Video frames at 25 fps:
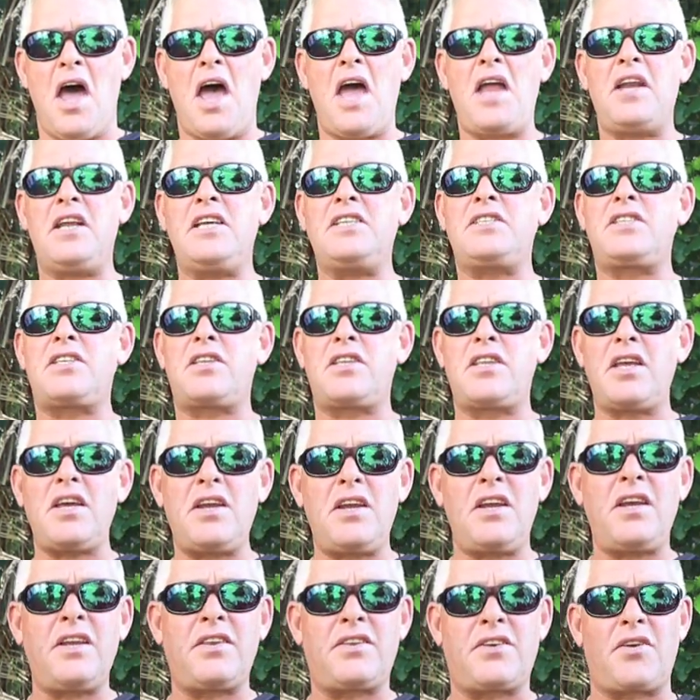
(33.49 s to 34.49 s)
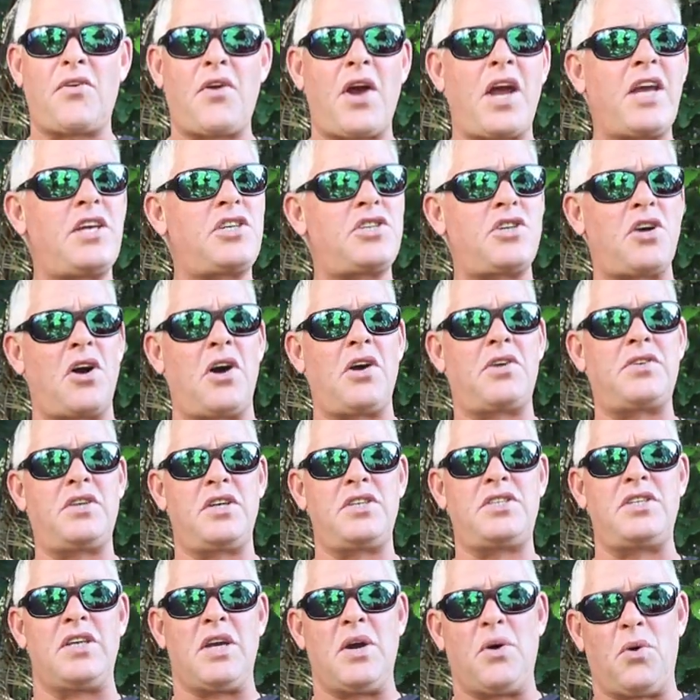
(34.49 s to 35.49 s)
and his 30th grey shark
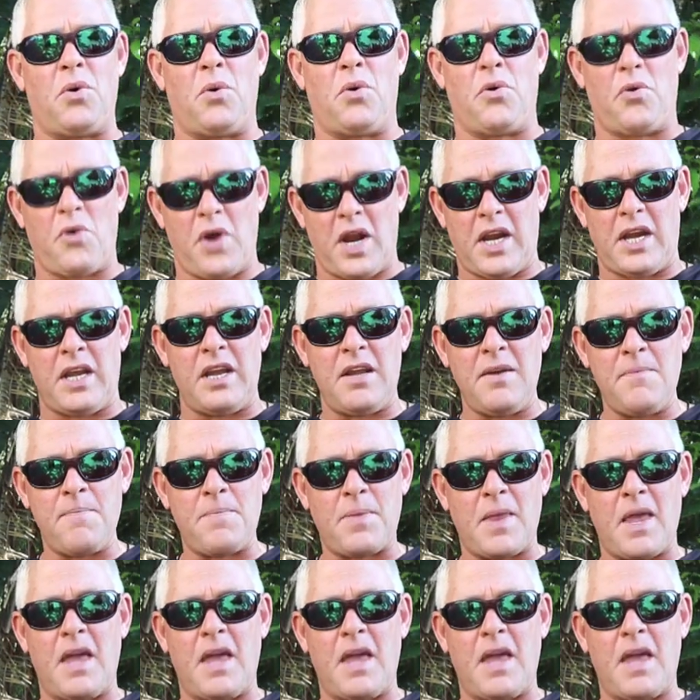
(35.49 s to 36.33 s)
this year already,